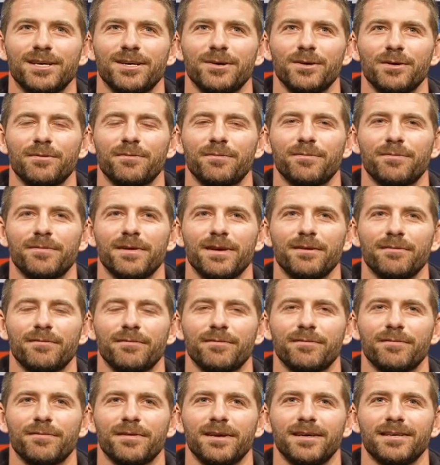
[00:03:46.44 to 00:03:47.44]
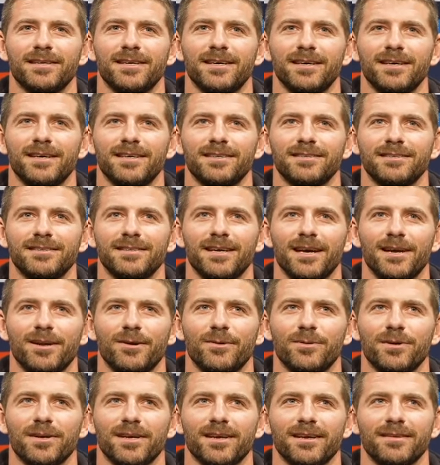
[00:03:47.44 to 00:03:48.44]
if I
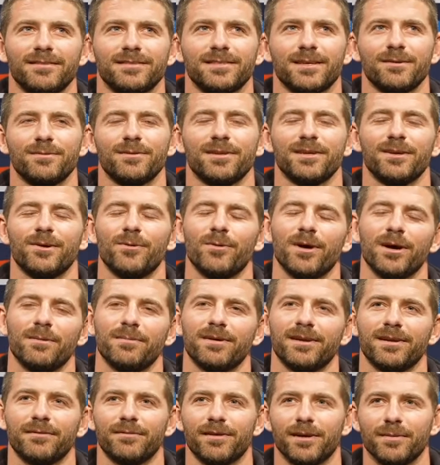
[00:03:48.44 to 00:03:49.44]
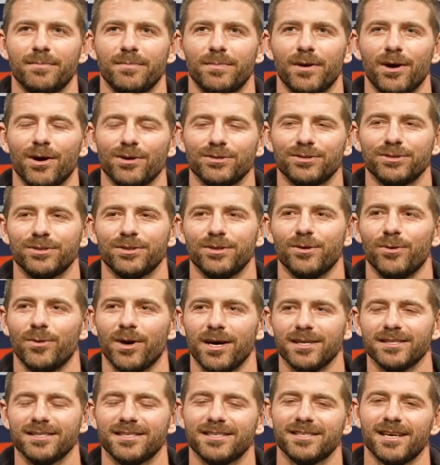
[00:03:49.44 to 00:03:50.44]
don't want to give something away, but if I pass to the
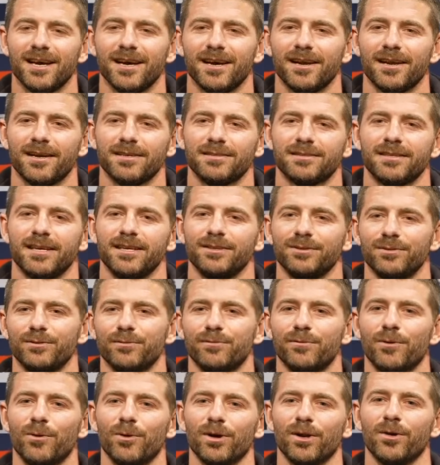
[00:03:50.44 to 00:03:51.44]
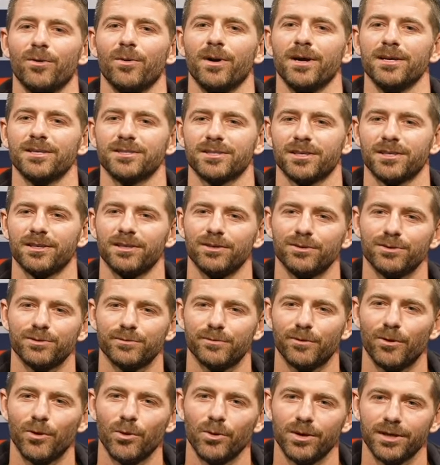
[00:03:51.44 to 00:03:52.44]
one side, I tend to fall away, so it looks
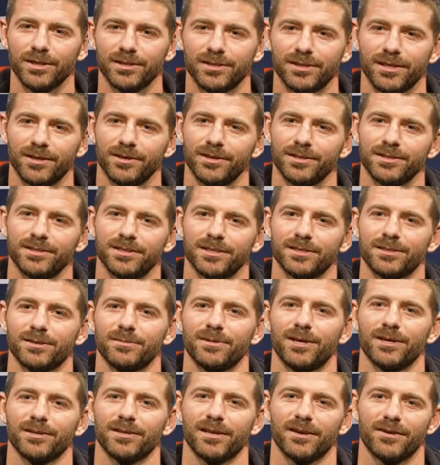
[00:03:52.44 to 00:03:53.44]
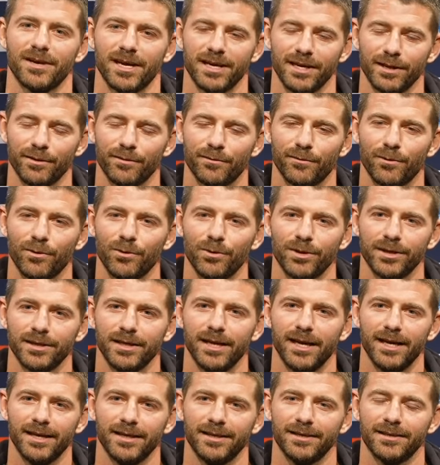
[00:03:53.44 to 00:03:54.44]
forward. So it's just about running
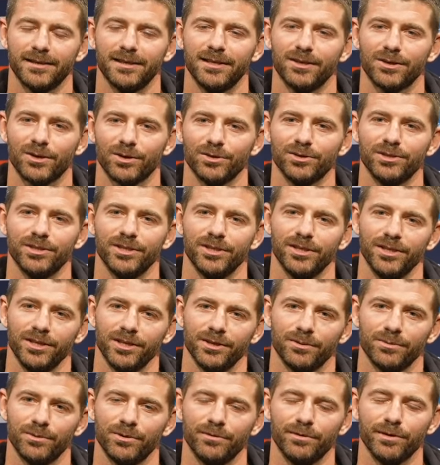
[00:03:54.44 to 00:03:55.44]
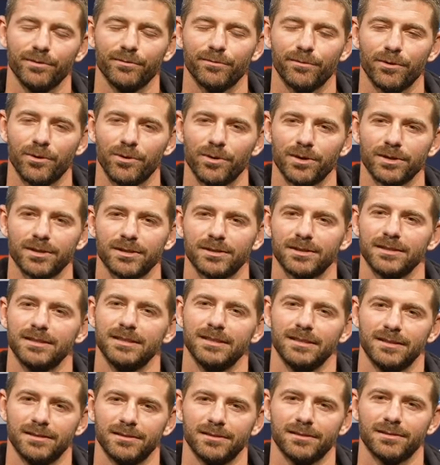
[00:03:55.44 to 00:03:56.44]
forward and continuing moving forward.
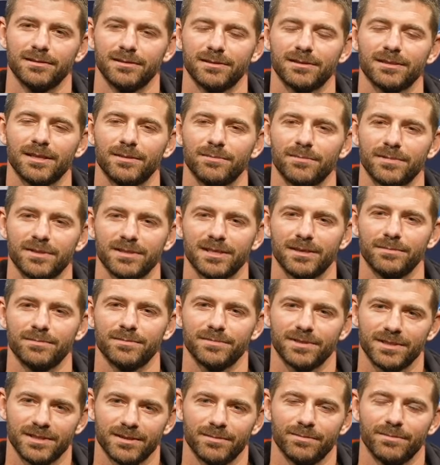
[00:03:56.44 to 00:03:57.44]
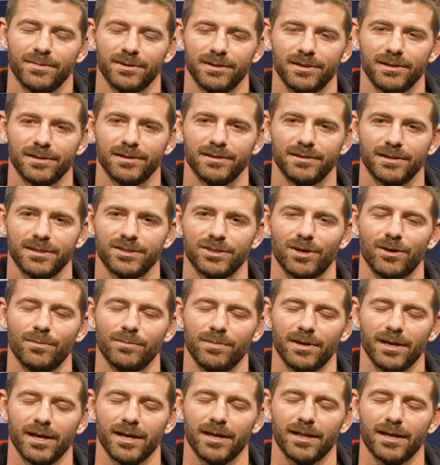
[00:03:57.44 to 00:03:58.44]
Some simple
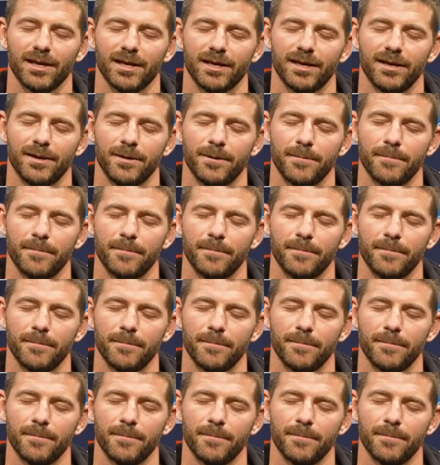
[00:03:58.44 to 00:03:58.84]
example like that.